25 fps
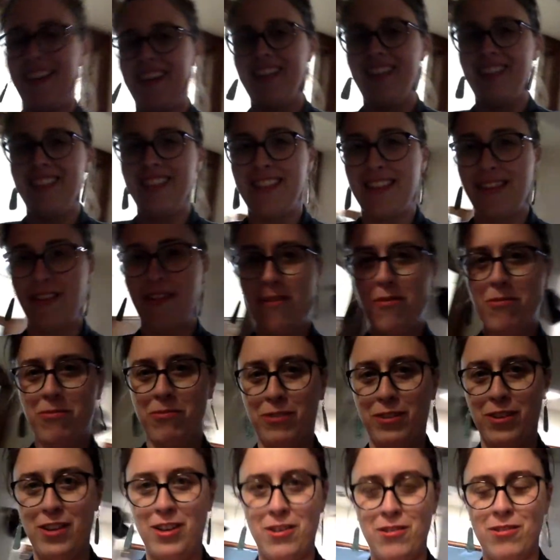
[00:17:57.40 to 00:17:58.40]
and then
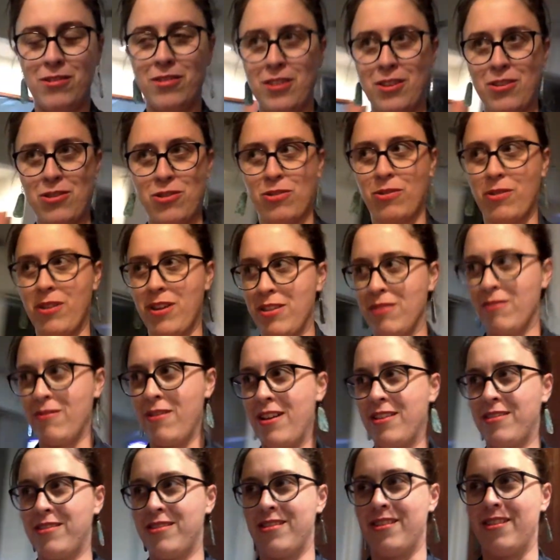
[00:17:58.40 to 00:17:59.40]
hopefully you'll enjoy the
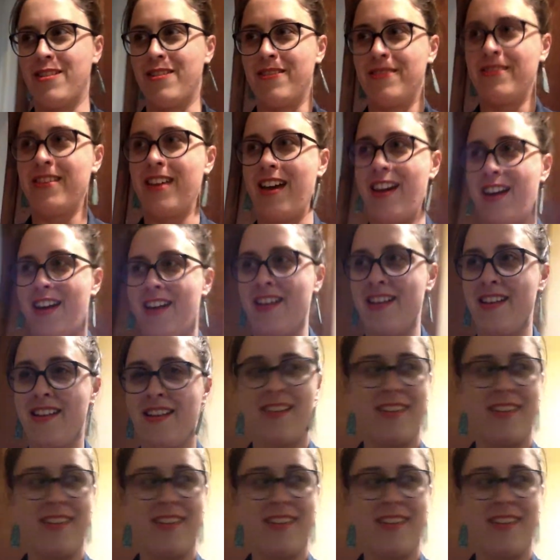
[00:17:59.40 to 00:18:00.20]
rest of your day.